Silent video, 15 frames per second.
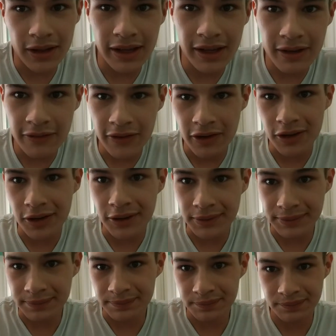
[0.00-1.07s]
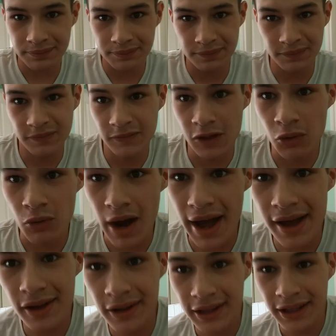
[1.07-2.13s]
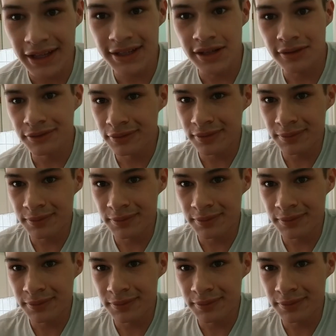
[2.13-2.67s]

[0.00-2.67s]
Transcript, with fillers: to leak for a while unless you